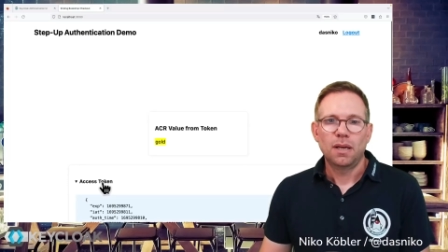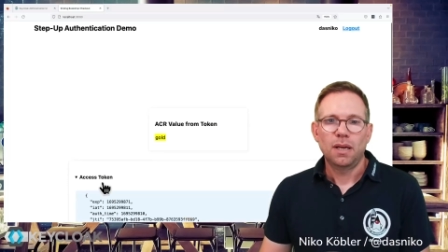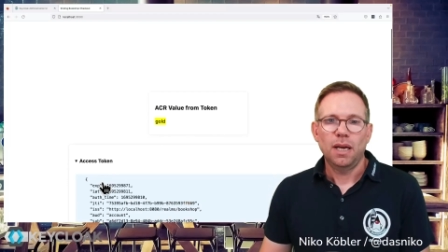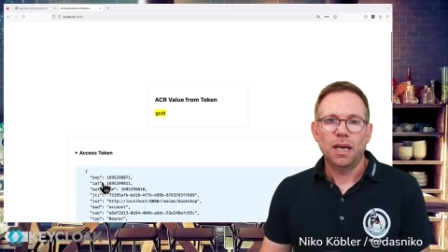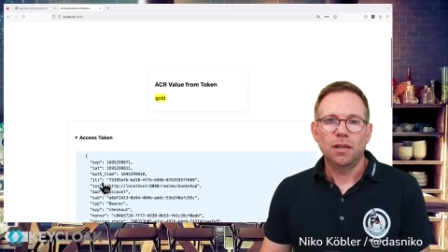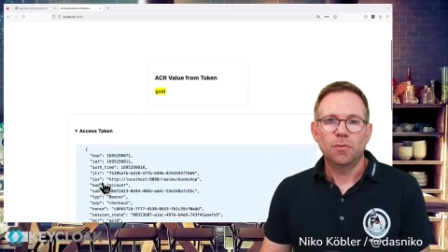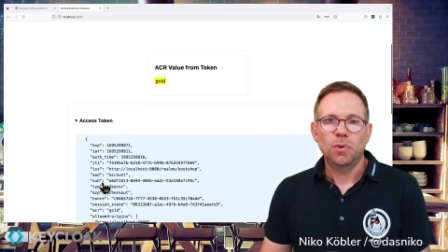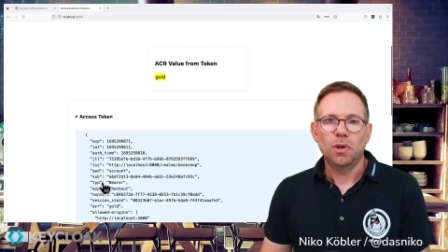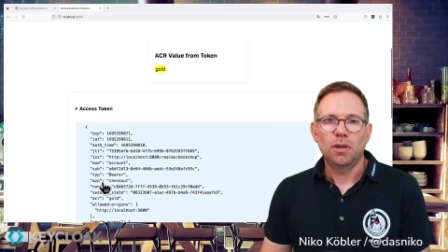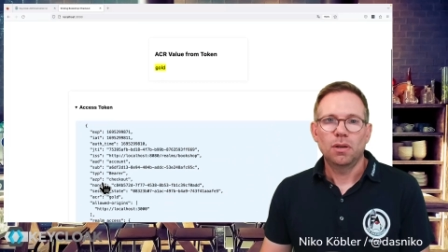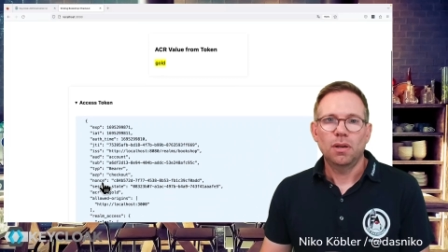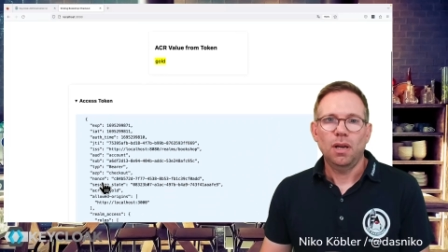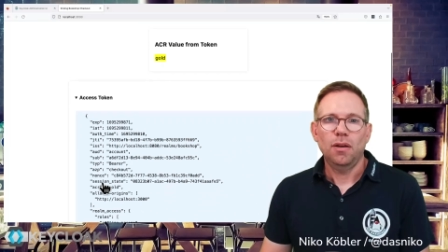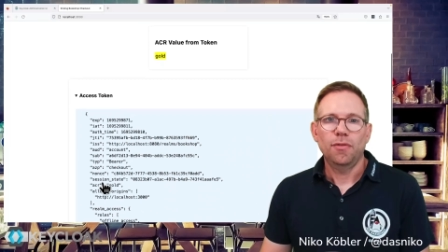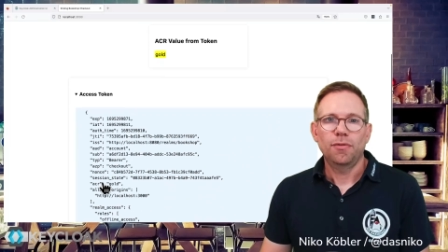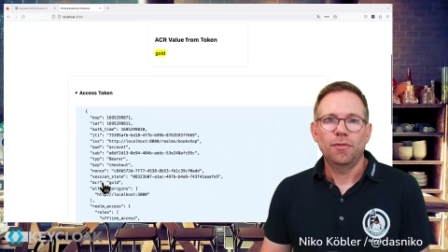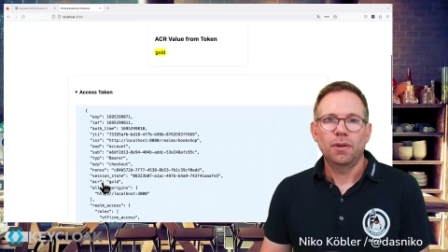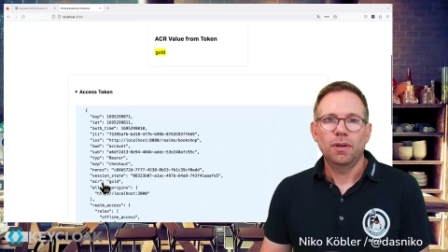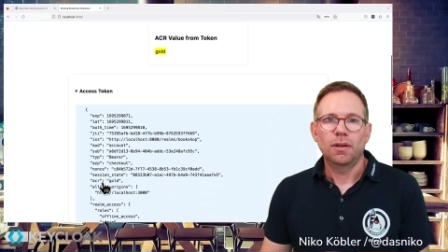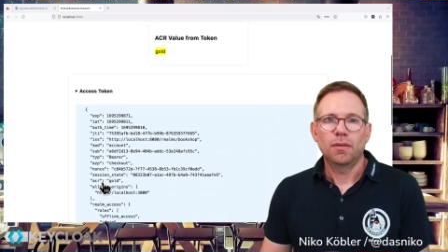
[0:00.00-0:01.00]
And
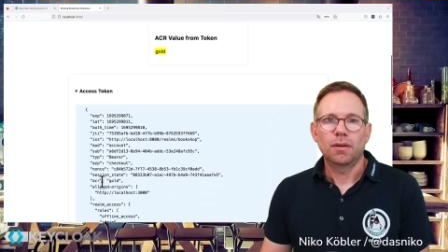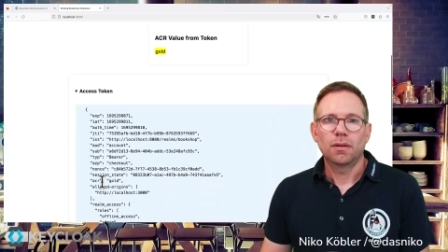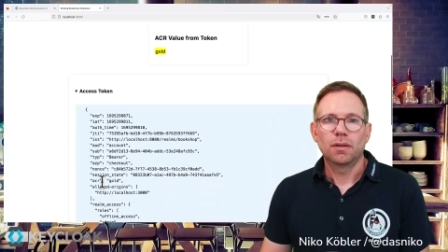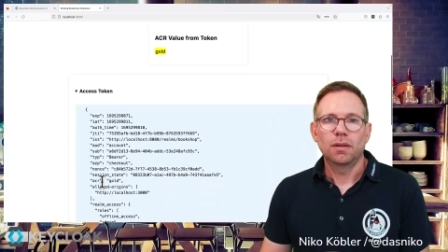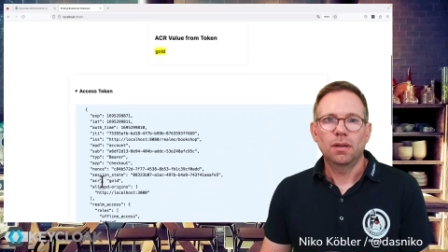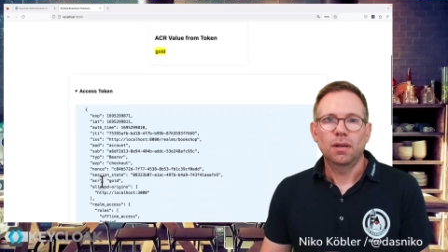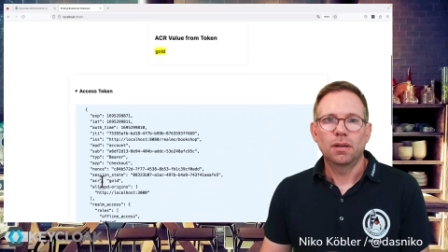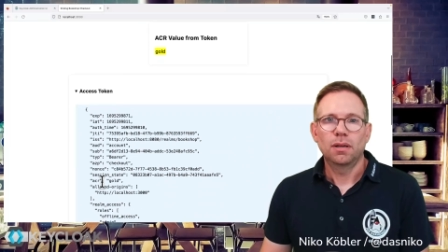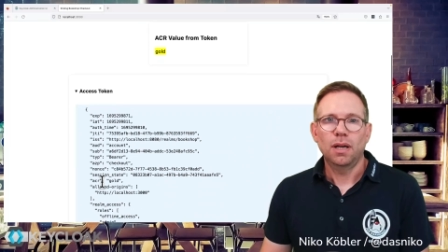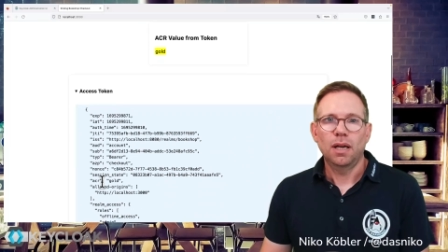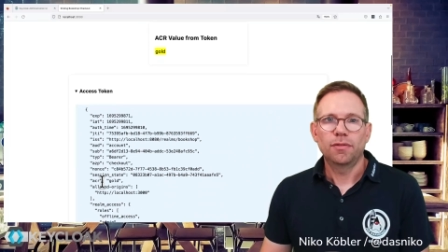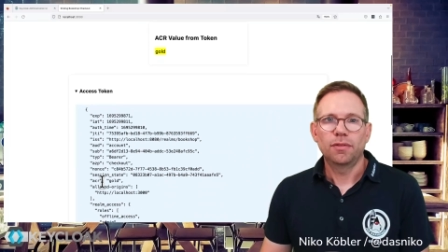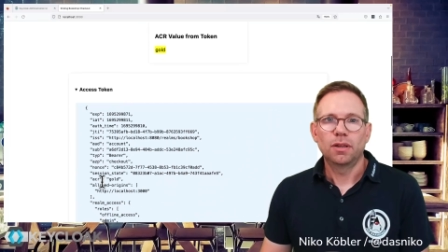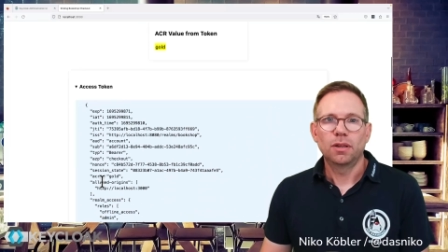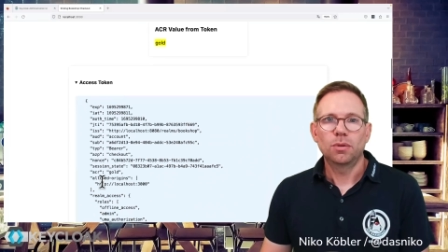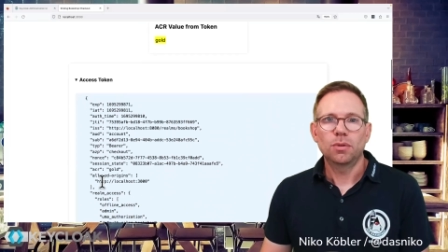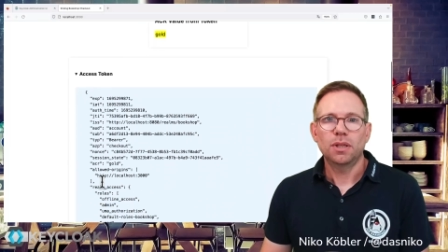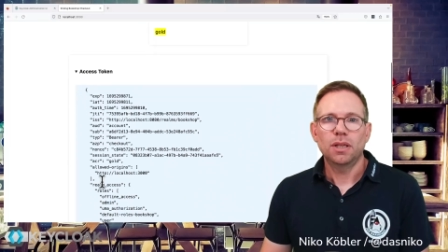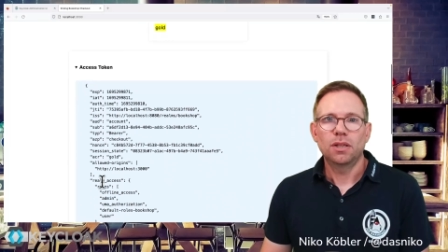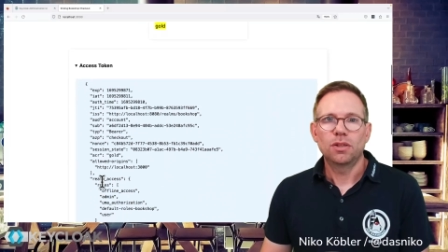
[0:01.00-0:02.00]
if we have a
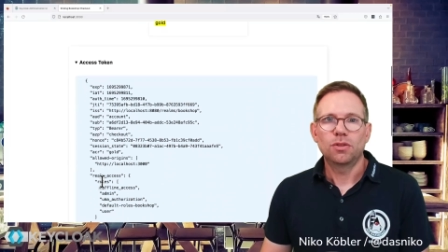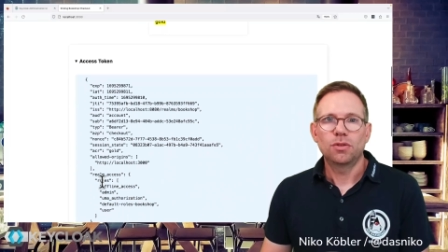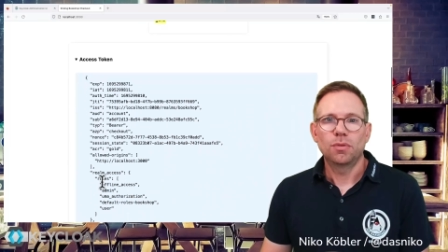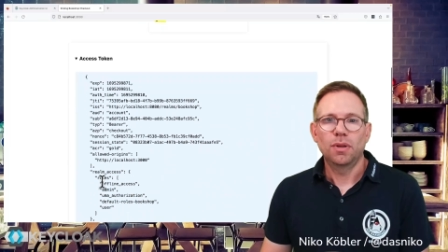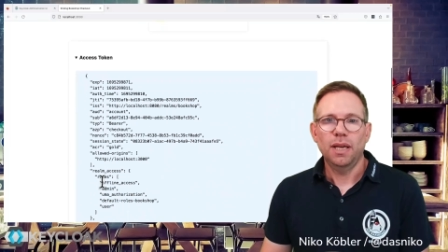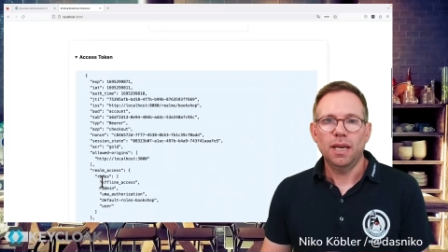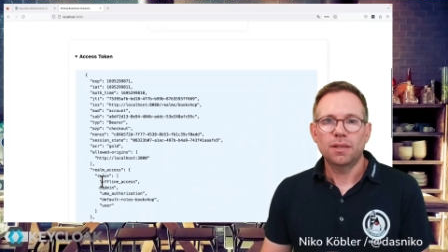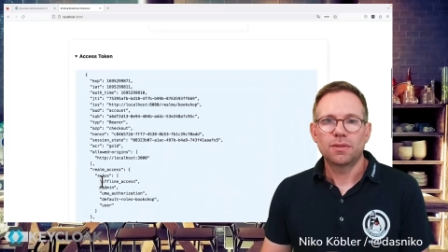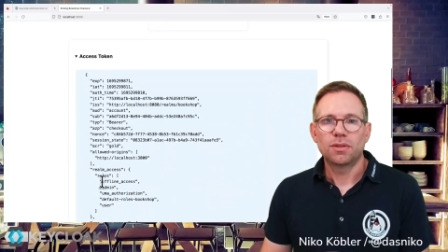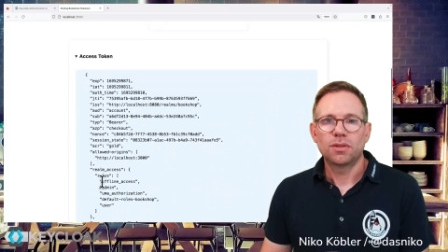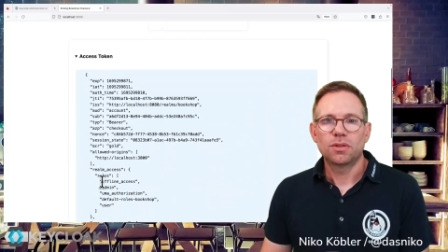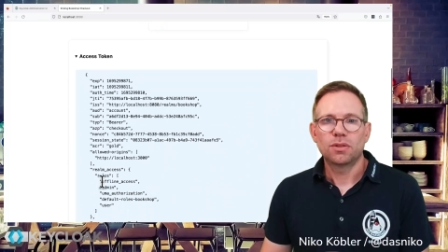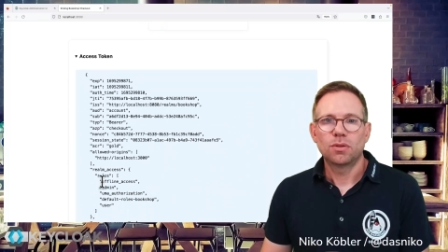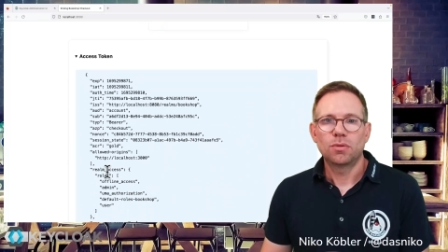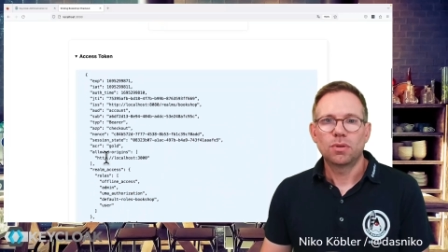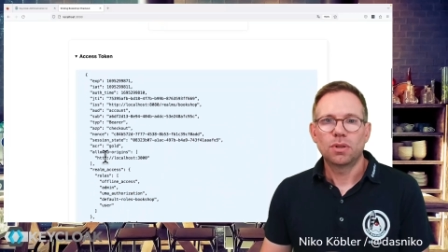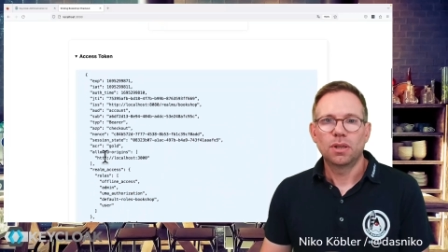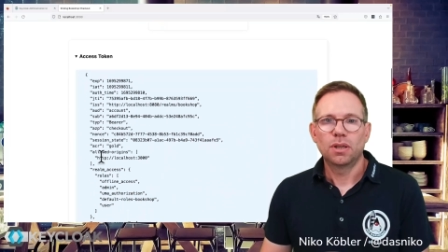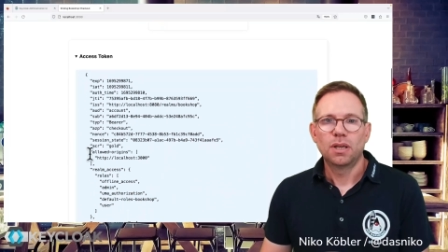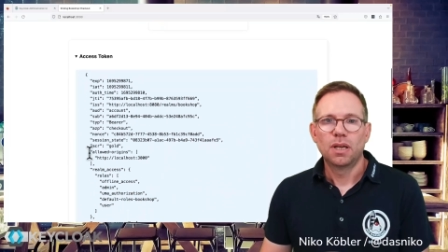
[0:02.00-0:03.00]
look into the access
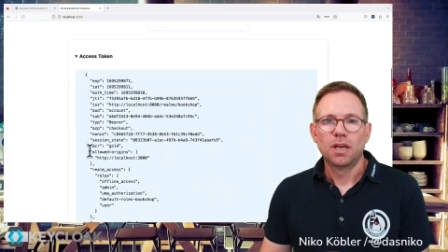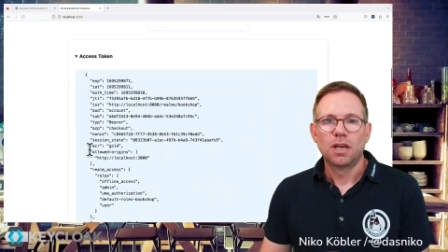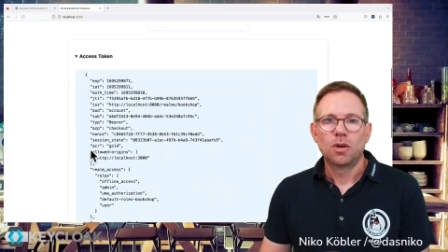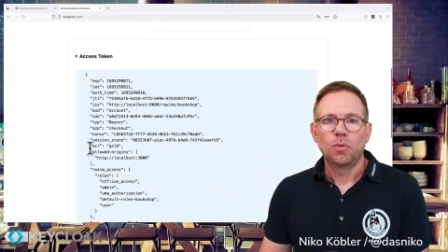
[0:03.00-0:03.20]
token,